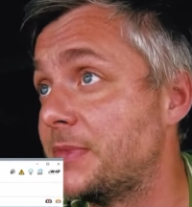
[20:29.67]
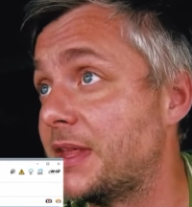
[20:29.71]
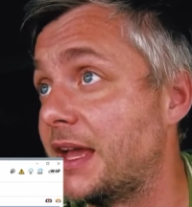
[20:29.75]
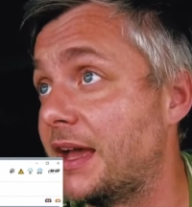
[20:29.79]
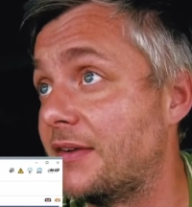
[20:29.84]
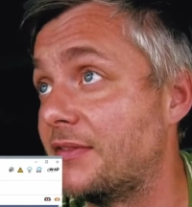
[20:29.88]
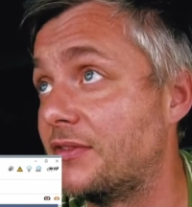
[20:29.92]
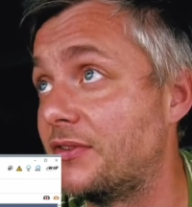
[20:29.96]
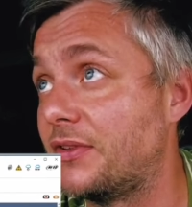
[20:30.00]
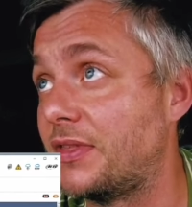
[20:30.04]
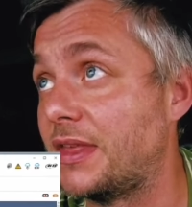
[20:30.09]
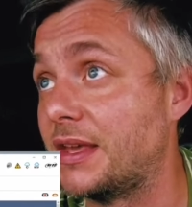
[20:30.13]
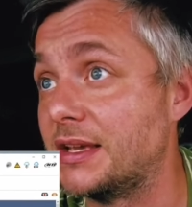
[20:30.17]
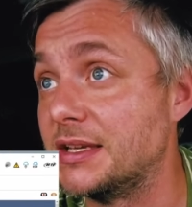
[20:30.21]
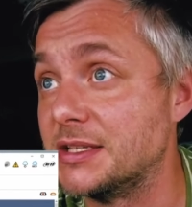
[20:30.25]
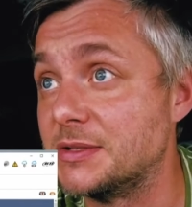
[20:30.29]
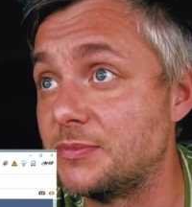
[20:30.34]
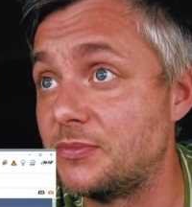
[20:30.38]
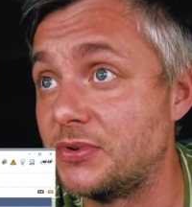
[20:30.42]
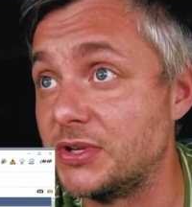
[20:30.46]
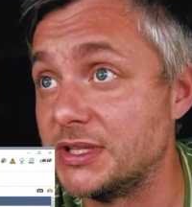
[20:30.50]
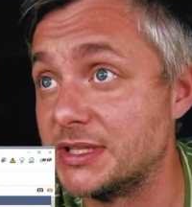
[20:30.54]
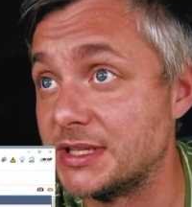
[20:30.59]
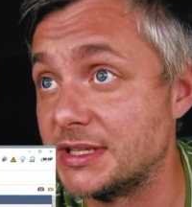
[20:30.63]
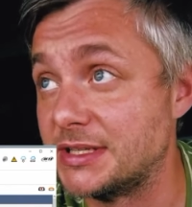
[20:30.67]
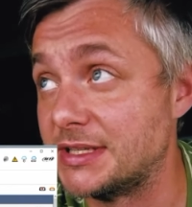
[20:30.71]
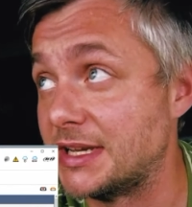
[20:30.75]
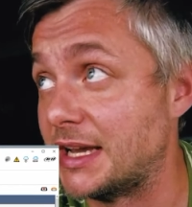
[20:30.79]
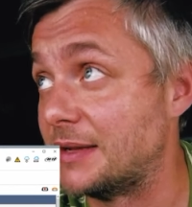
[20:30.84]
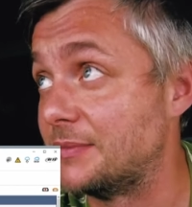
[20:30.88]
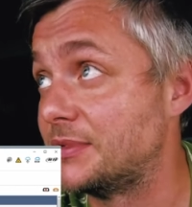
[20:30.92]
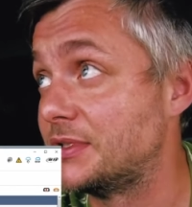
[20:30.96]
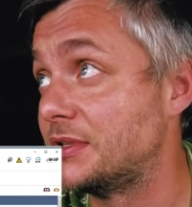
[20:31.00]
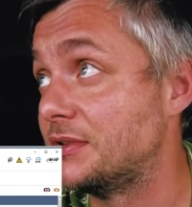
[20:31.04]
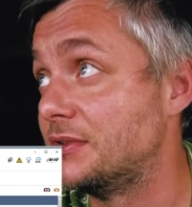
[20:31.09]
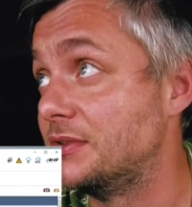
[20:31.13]
Everything is preset
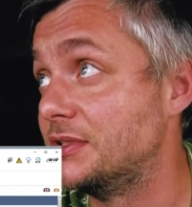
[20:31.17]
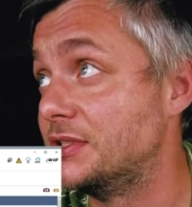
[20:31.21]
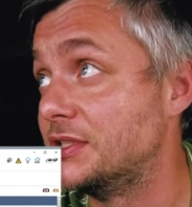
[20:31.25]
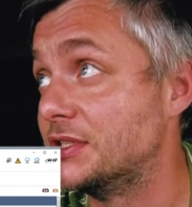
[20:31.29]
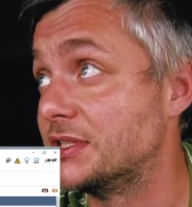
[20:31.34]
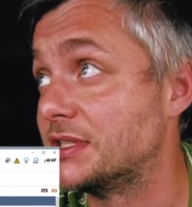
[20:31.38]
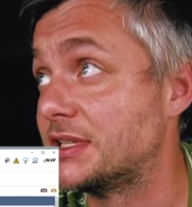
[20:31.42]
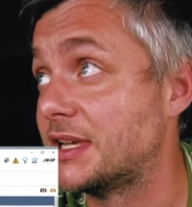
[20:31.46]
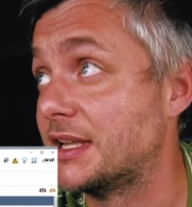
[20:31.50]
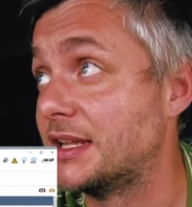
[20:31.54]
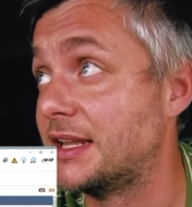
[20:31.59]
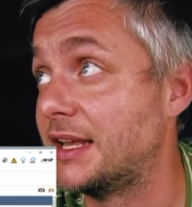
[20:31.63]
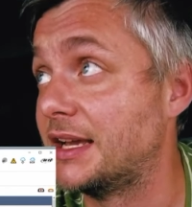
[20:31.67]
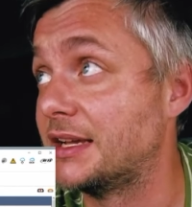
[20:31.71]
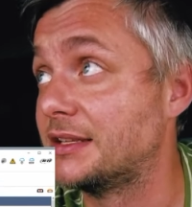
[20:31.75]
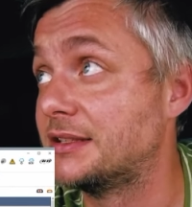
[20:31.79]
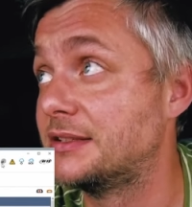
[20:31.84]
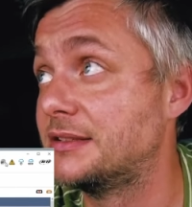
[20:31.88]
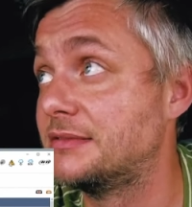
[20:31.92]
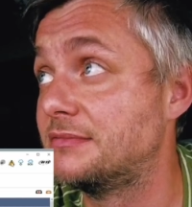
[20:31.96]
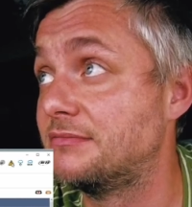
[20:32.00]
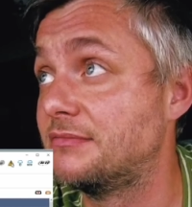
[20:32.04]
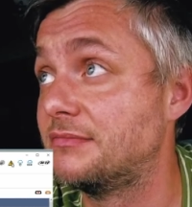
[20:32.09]
up, so you just connect